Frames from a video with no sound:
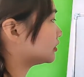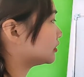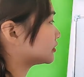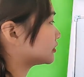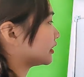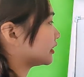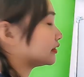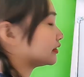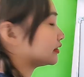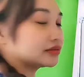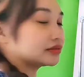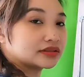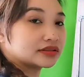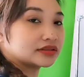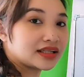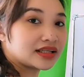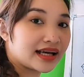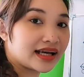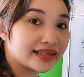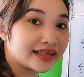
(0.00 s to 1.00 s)
Okay,
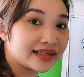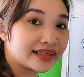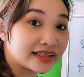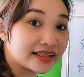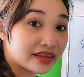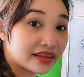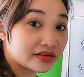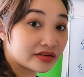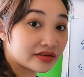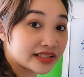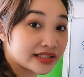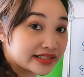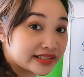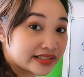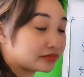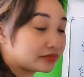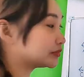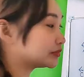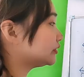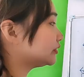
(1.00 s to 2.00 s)
another
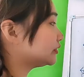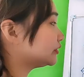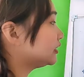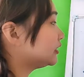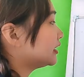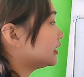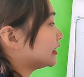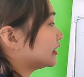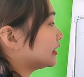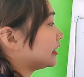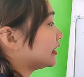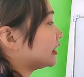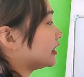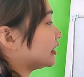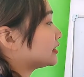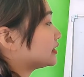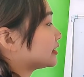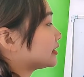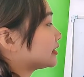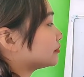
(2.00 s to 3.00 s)
example.
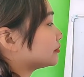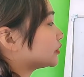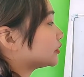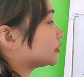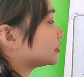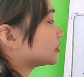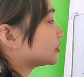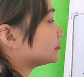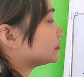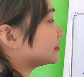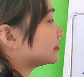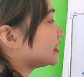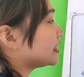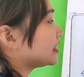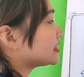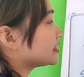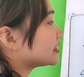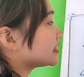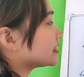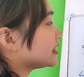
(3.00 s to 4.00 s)
Example, if
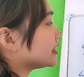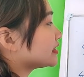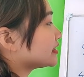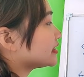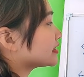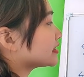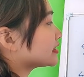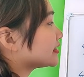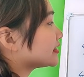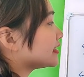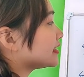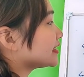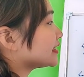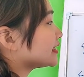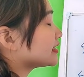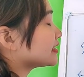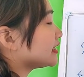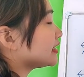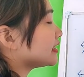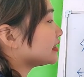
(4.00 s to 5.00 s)
this is
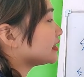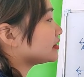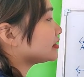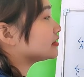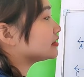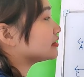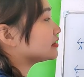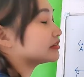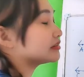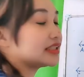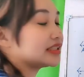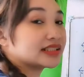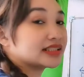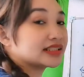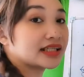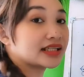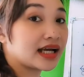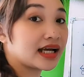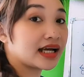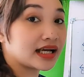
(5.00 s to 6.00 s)
60
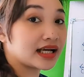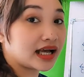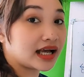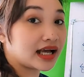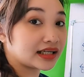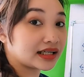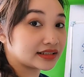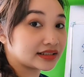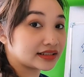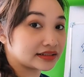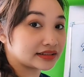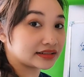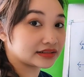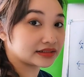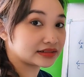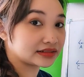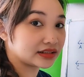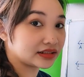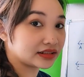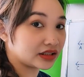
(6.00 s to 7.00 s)
degrees angle.
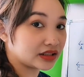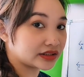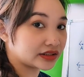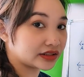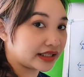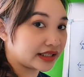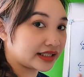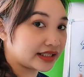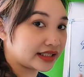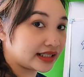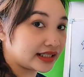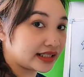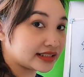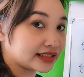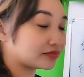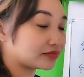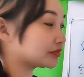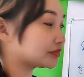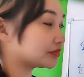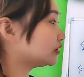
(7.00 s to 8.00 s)
Okay,
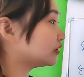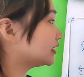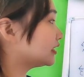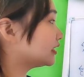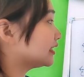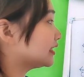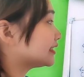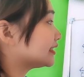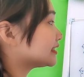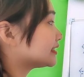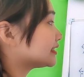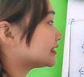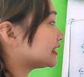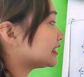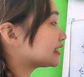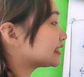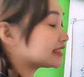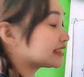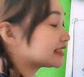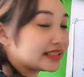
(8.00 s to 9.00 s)
example,
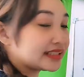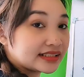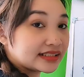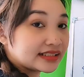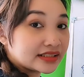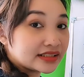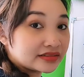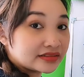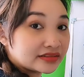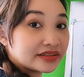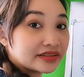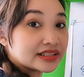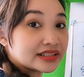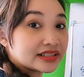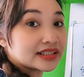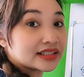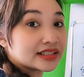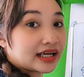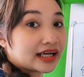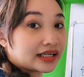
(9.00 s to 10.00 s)
60
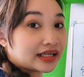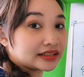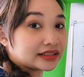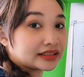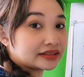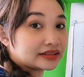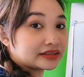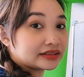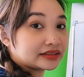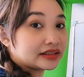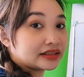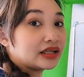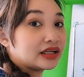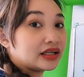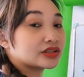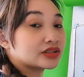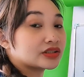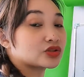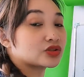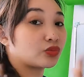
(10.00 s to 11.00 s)
degrees angle.
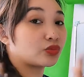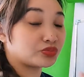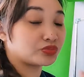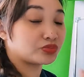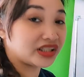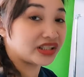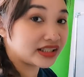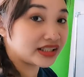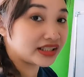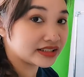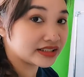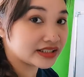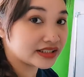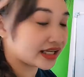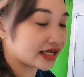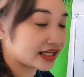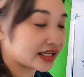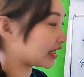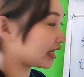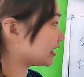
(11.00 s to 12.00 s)
So meaning to
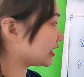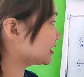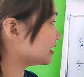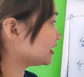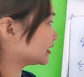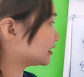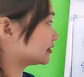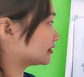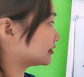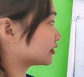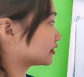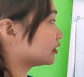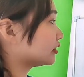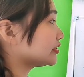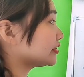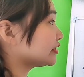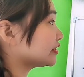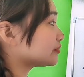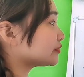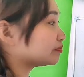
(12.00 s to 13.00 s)
say the
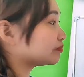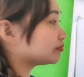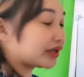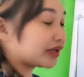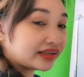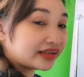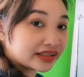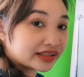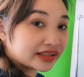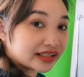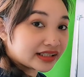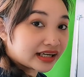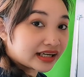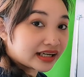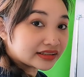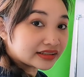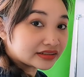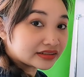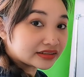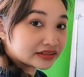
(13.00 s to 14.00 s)
corresponding
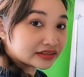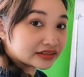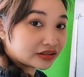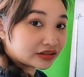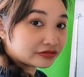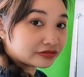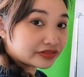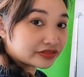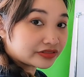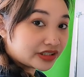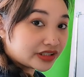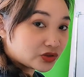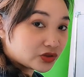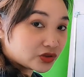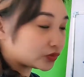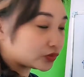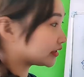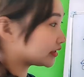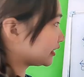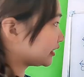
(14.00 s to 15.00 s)
angle of
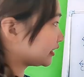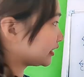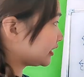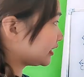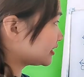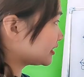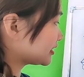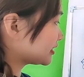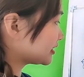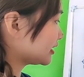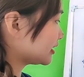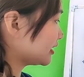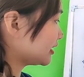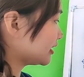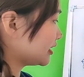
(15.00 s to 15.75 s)
this one is